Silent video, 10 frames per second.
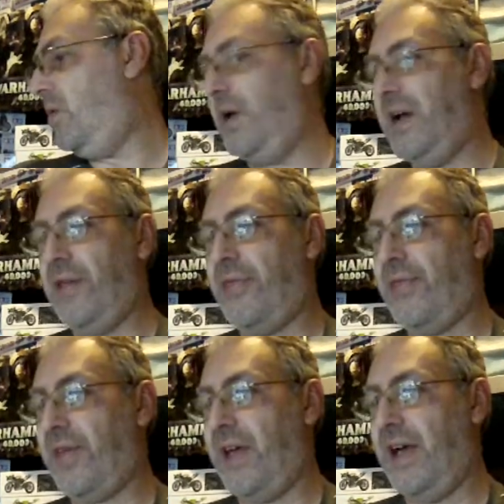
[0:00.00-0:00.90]

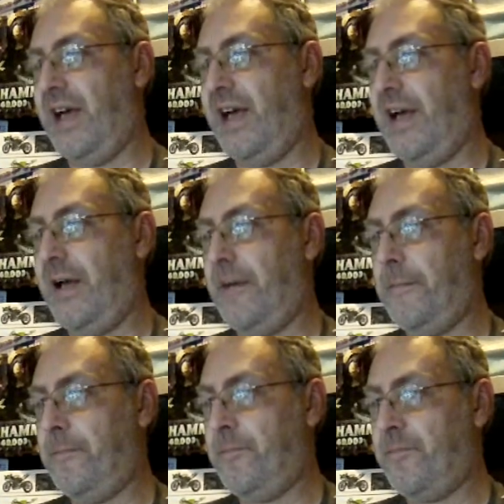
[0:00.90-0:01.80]
with
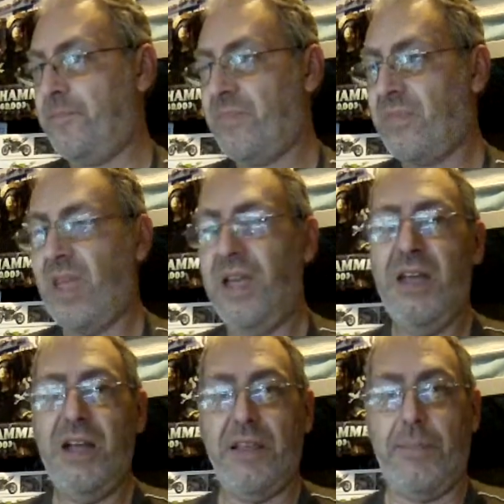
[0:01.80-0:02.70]

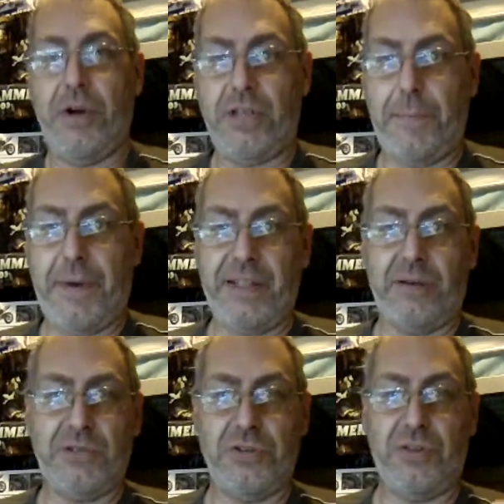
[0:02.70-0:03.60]
the body
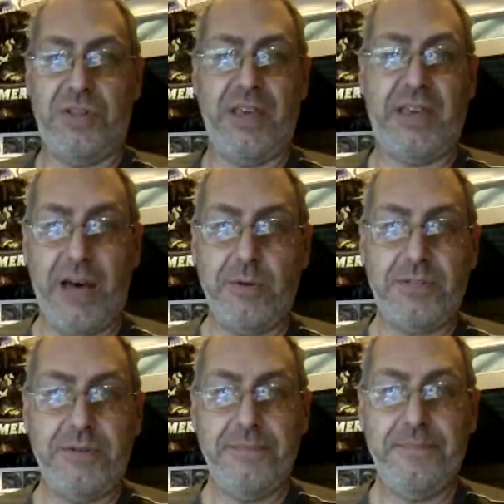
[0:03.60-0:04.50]
panels and do
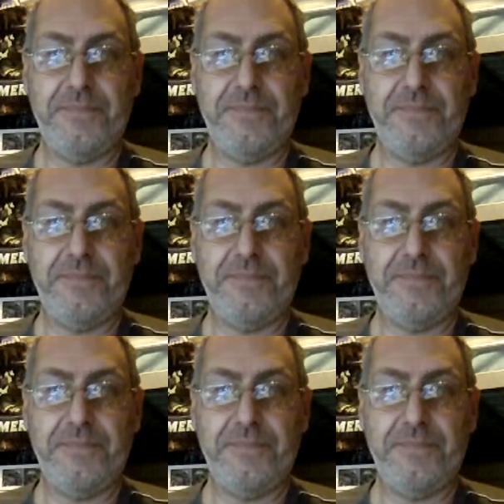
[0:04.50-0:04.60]
decals